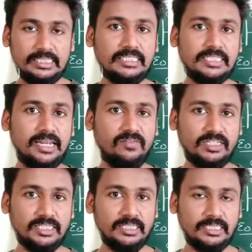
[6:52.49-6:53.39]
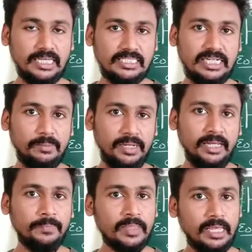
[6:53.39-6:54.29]
this derivation is
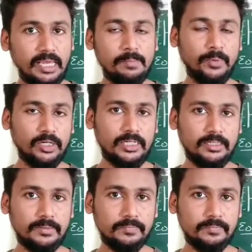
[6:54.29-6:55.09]
extremely important.